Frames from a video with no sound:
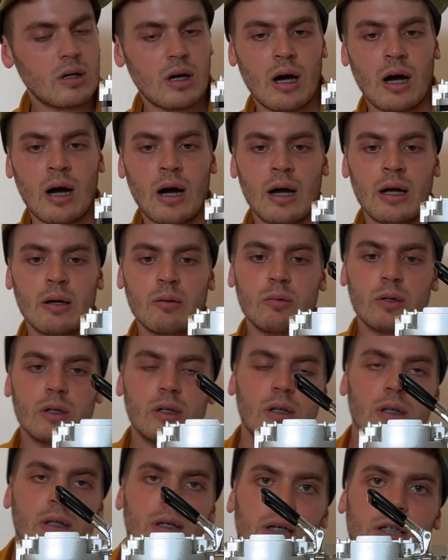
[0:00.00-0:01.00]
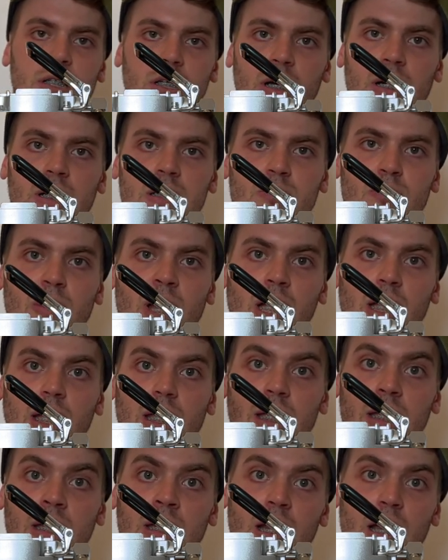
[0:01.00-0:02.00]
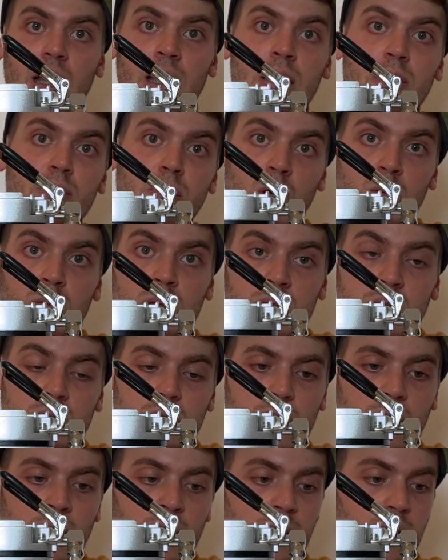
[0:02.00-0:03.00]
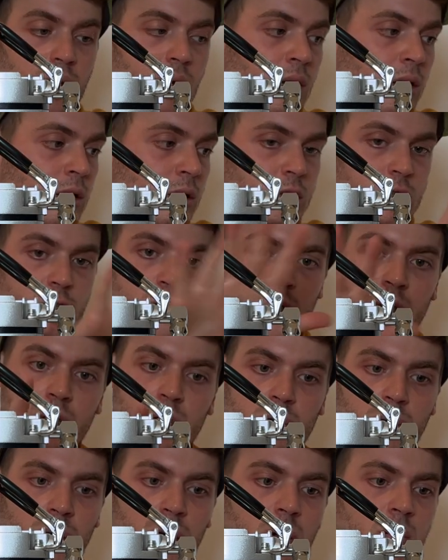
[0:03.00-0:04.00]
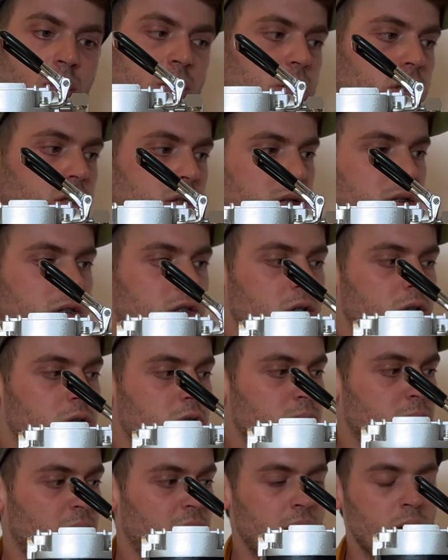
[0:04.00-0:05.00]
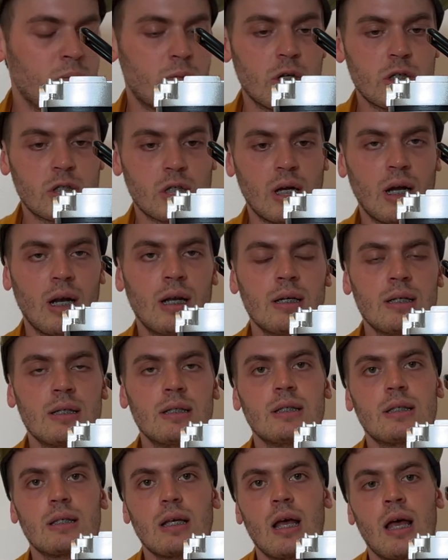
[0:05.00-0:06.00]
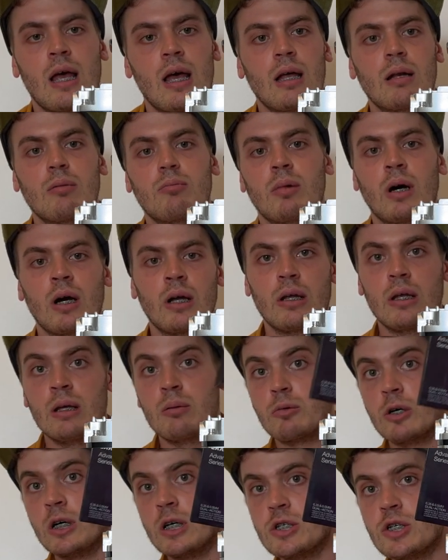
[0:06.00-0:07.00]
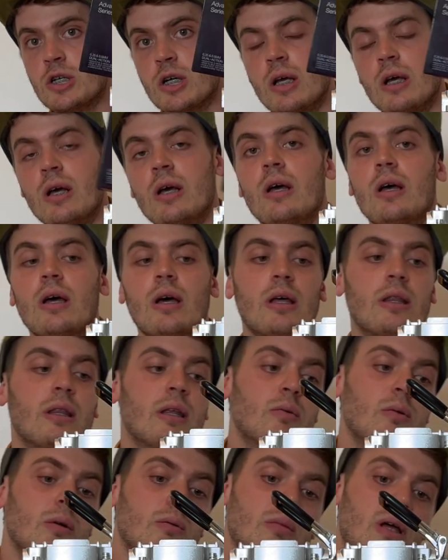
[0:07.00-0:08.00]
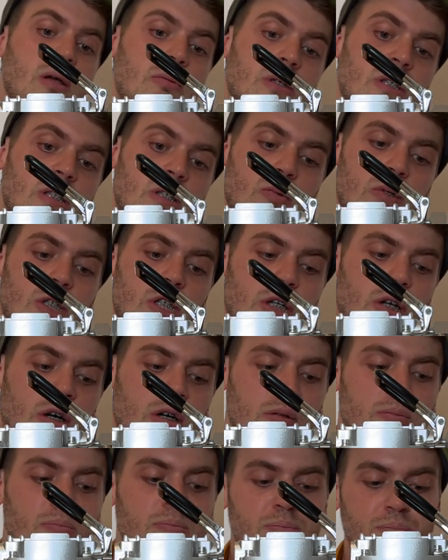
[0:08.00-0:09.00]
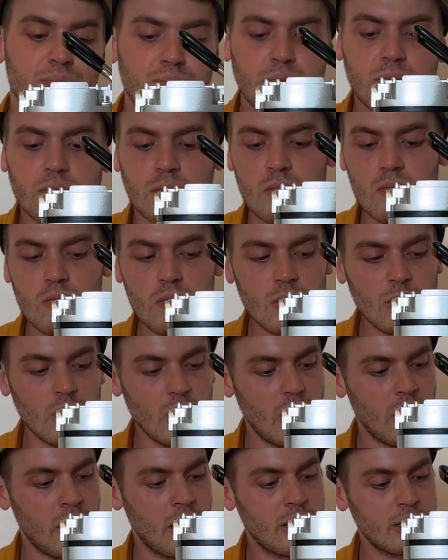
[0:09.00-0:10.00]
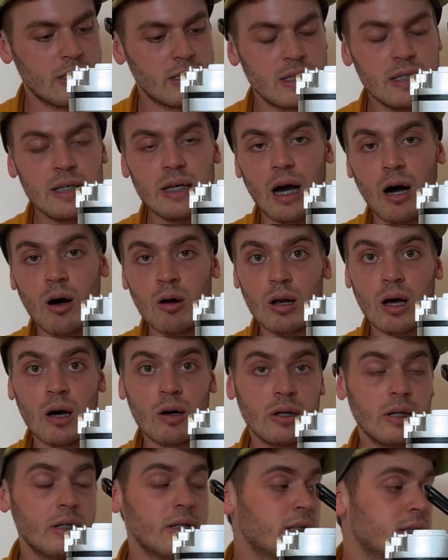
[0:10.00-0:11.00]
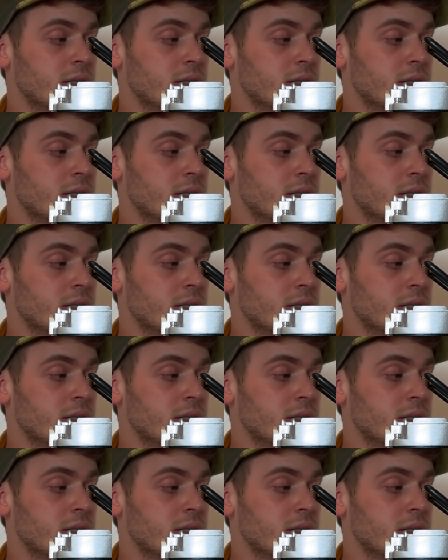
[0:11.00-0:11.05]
I will get you guys back in a moment, and I'll show you around, show you my airbrush colors and my airbrush, and then we'll maybe switch it on and see how loud it